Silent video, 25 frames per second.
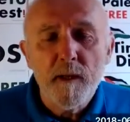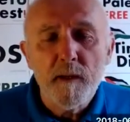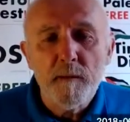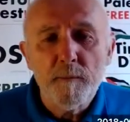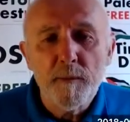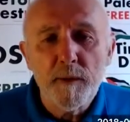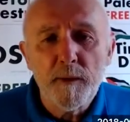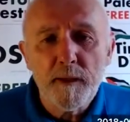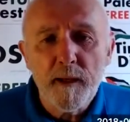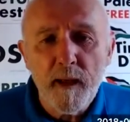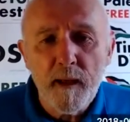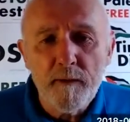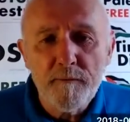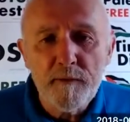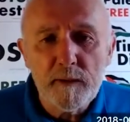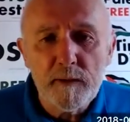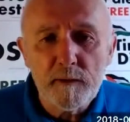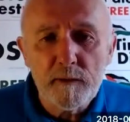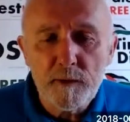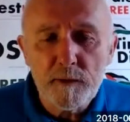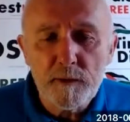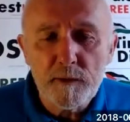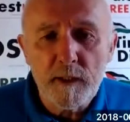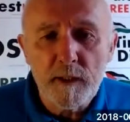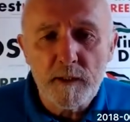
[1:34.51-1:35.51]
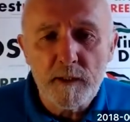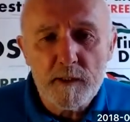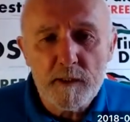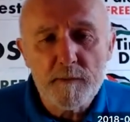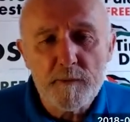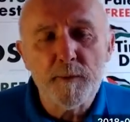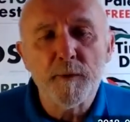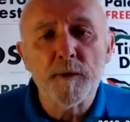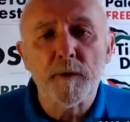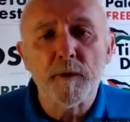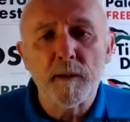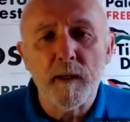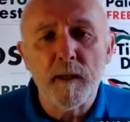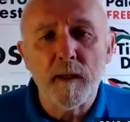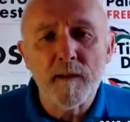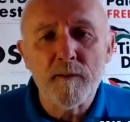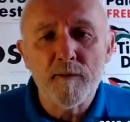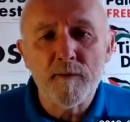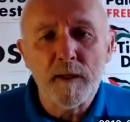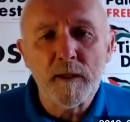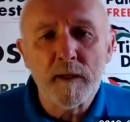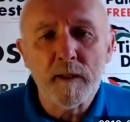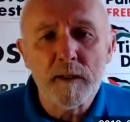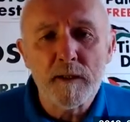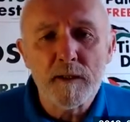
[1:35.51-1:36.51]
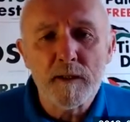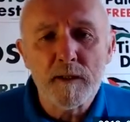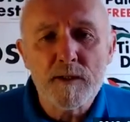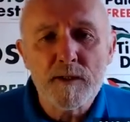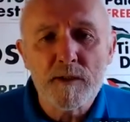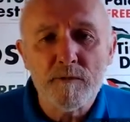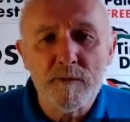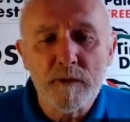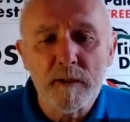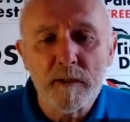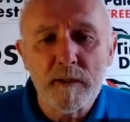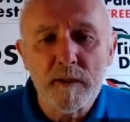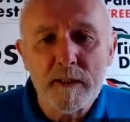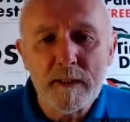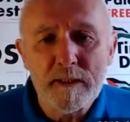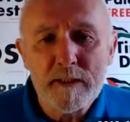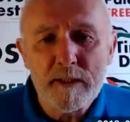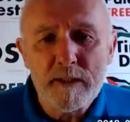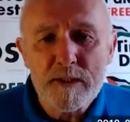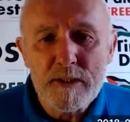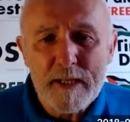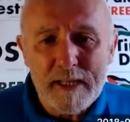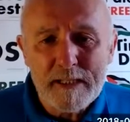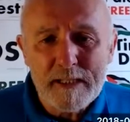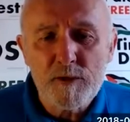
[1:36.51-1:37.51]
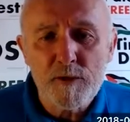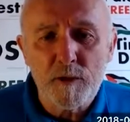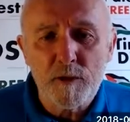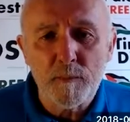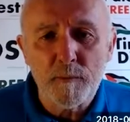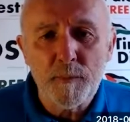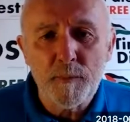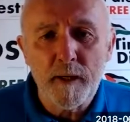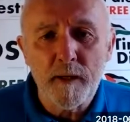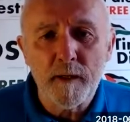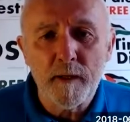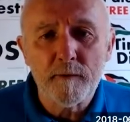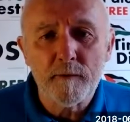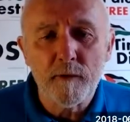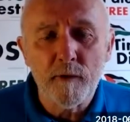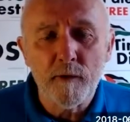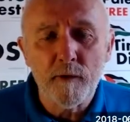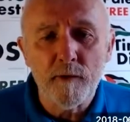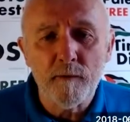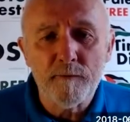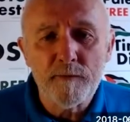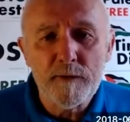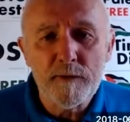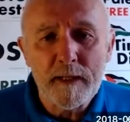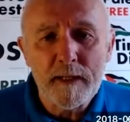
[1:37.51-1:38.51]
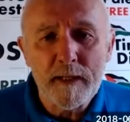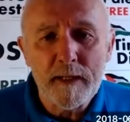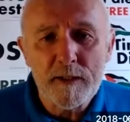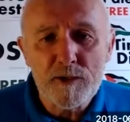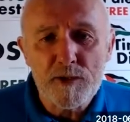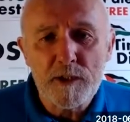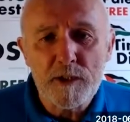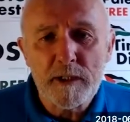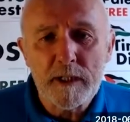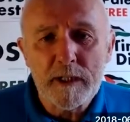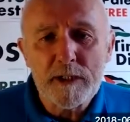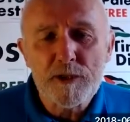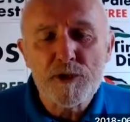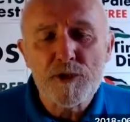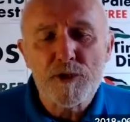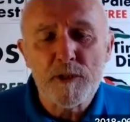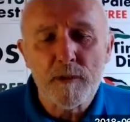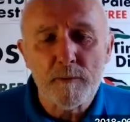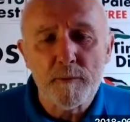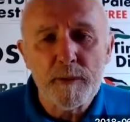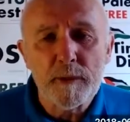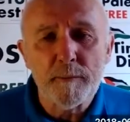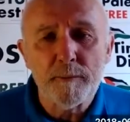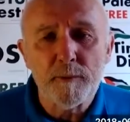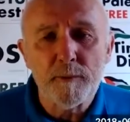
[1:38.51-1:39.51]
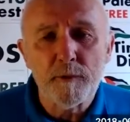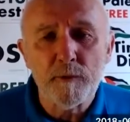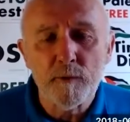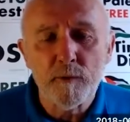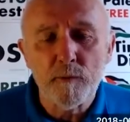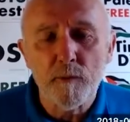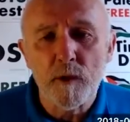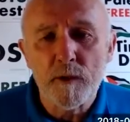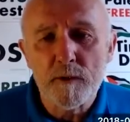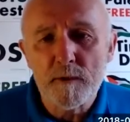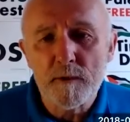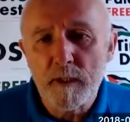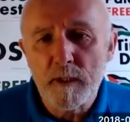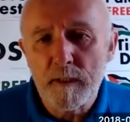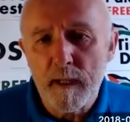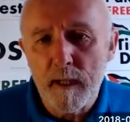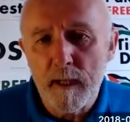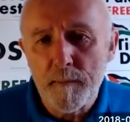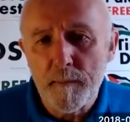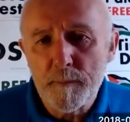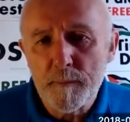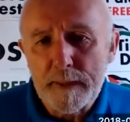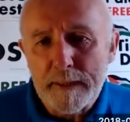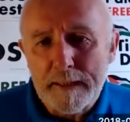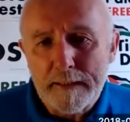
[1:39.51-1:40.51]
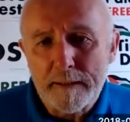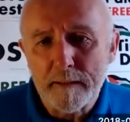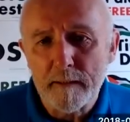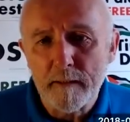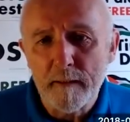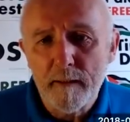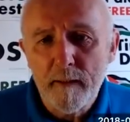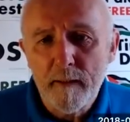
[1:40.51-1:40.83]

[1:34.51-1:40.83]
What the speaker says: but having looked at his book, I think it's really an essential part of the education of people who want to campaign